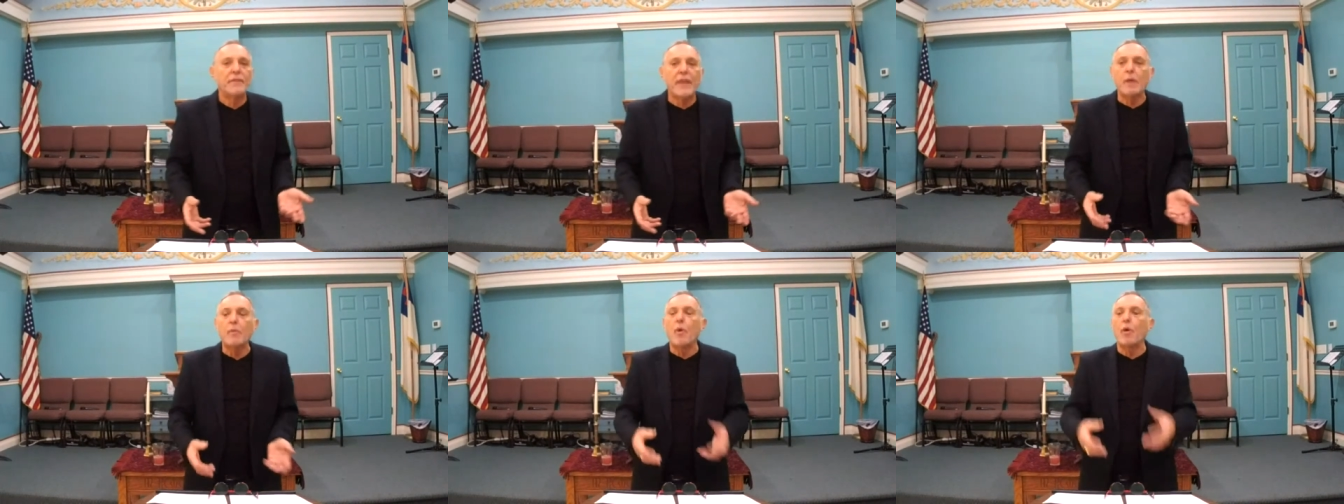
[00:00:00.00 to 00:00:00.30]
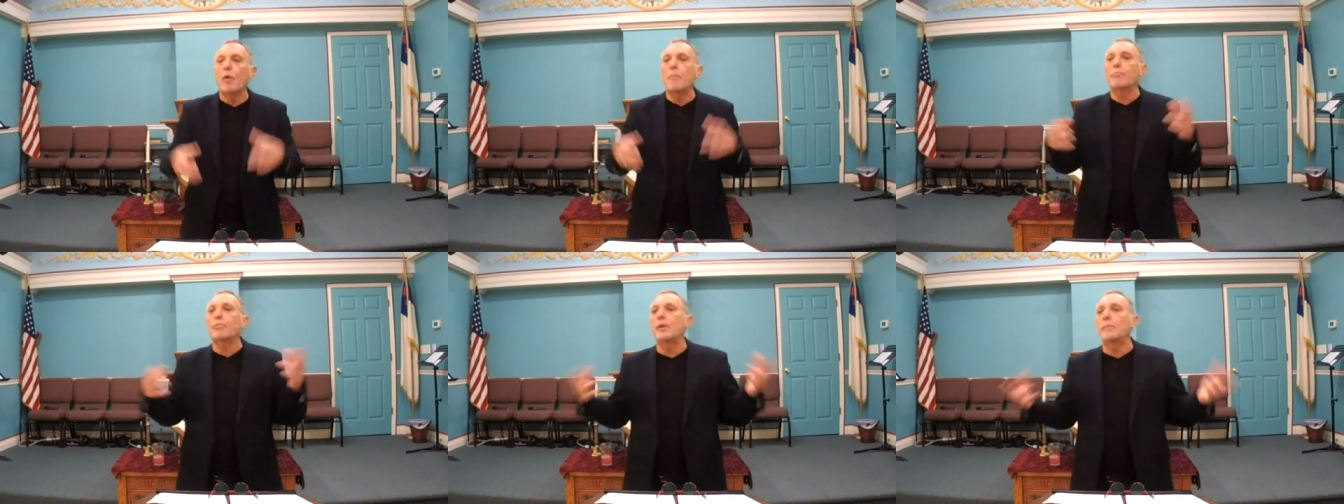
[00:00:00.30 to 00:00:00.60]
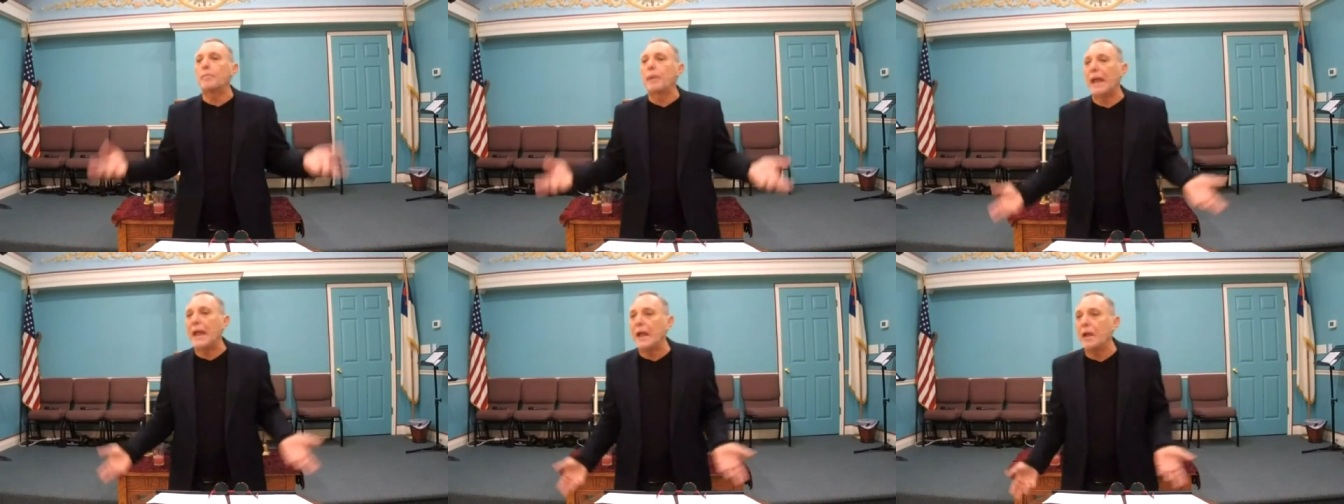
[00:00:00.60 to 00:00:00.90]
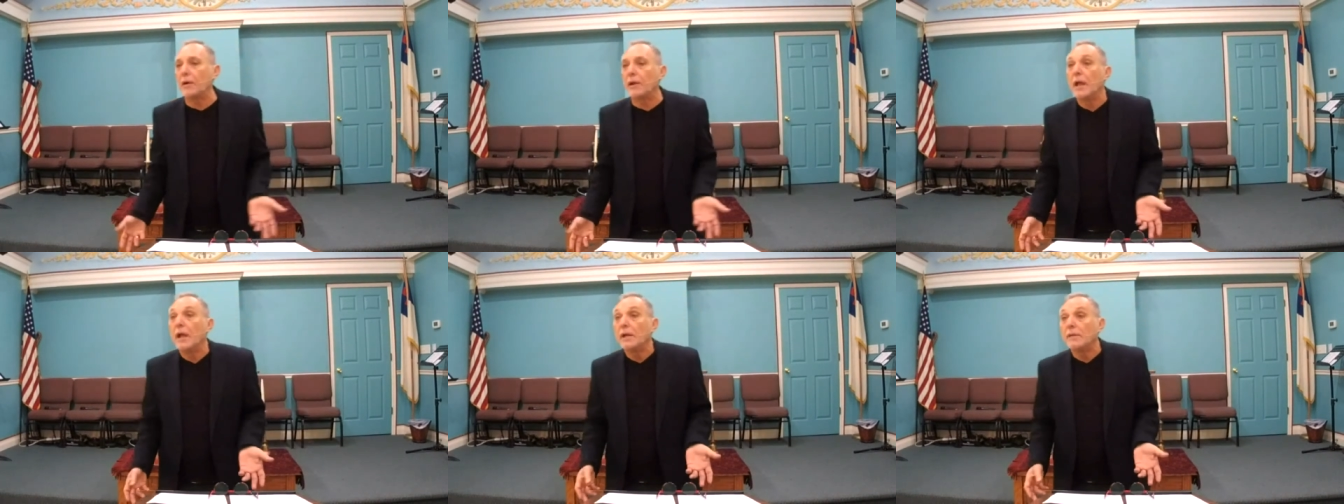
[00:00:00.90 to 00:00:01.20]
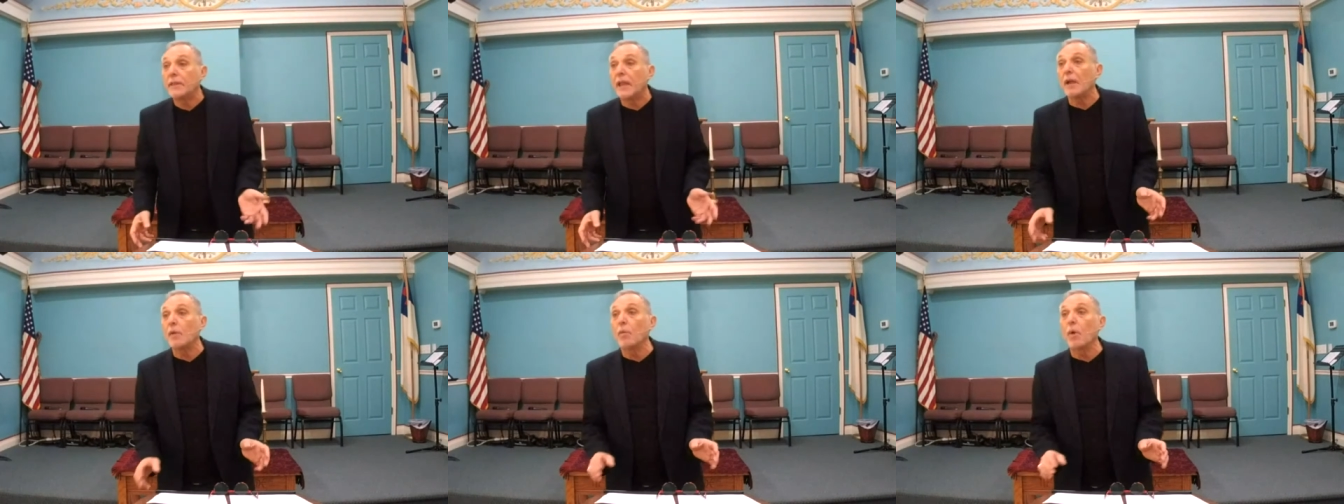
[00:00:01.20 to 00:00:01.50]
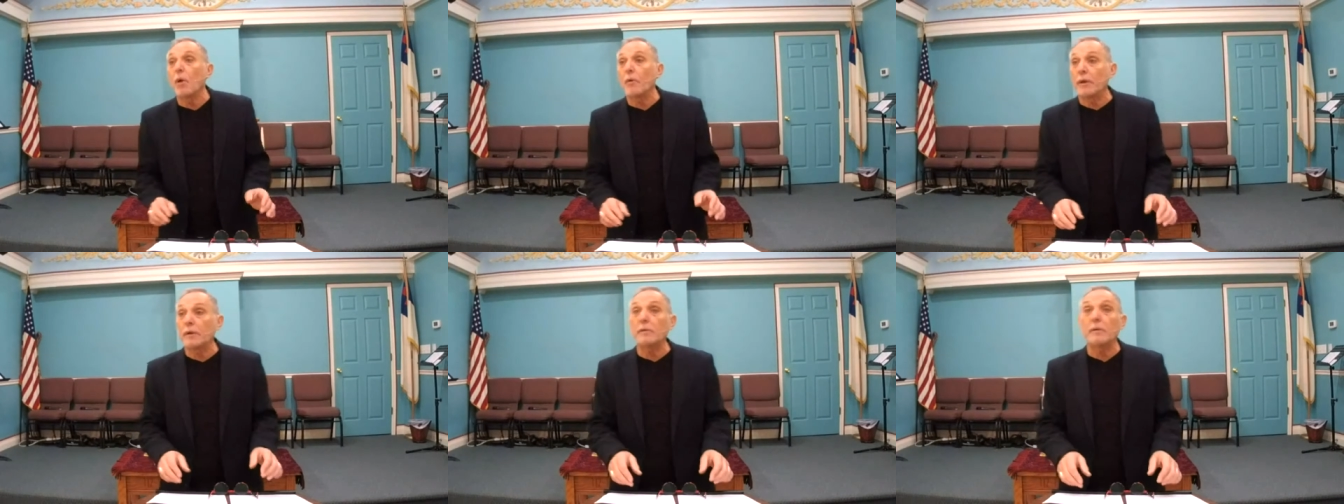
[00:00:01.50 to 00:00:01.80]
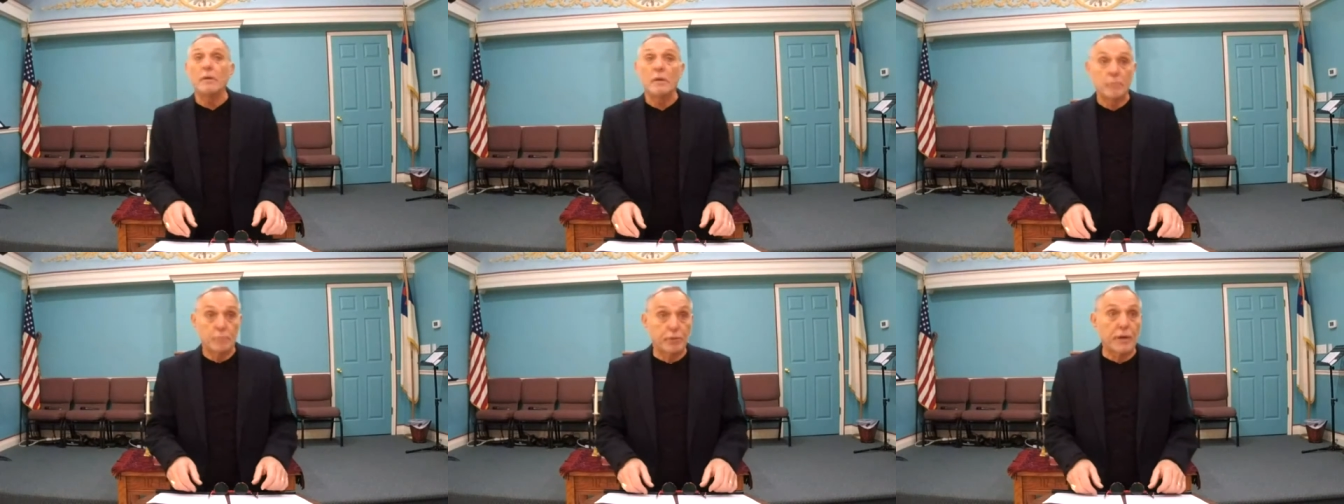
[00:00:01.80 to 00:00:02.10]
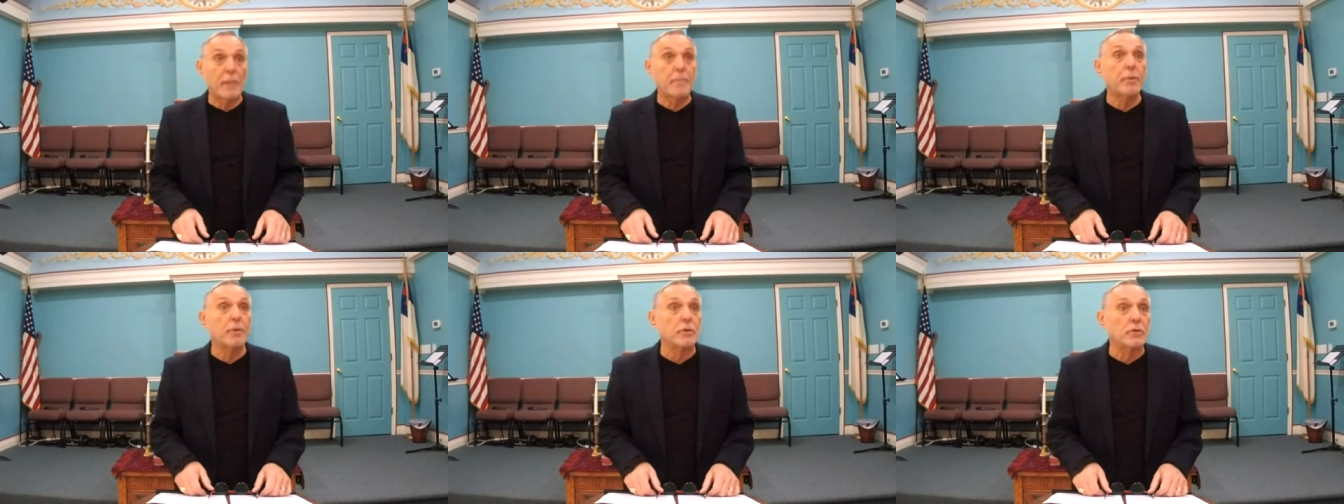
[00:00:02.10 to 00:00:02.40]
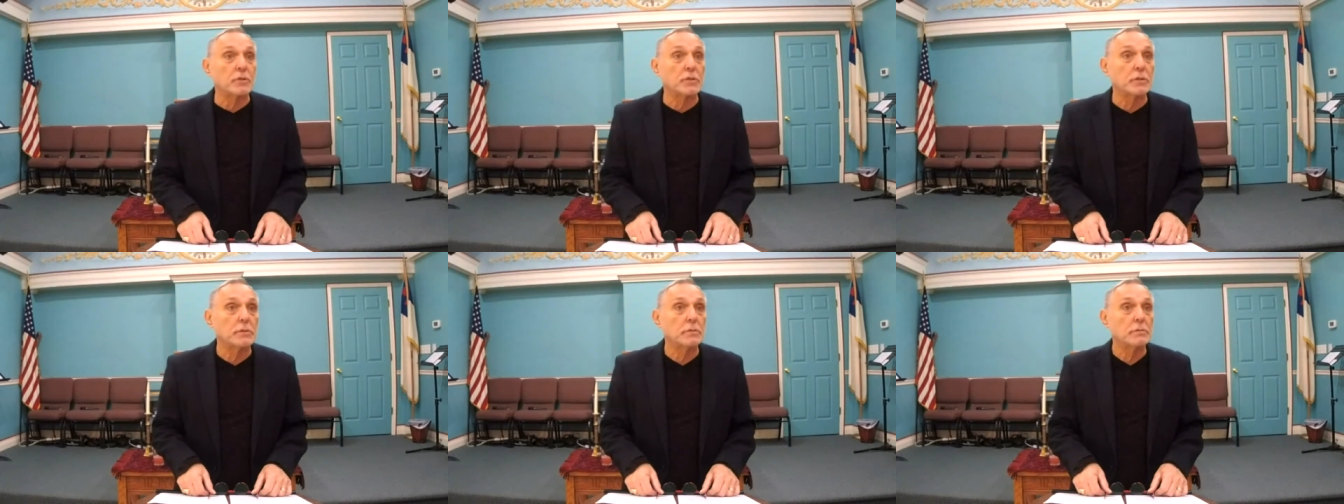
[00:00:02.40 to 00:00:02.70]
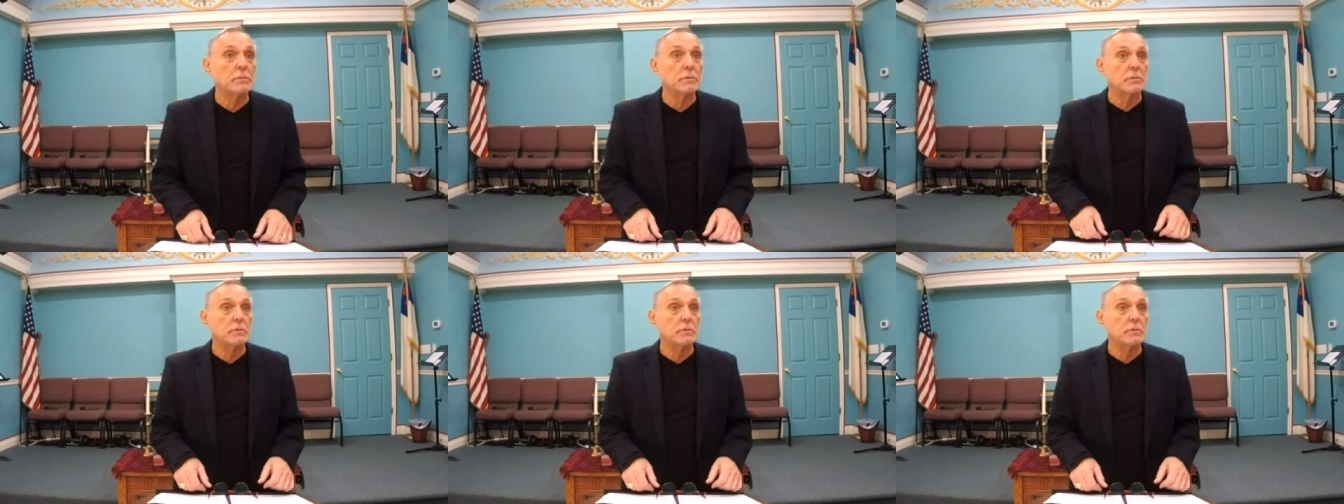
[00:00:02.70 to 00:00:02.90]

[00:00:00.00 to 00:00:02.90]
They weren't prepared. They weren't preppers.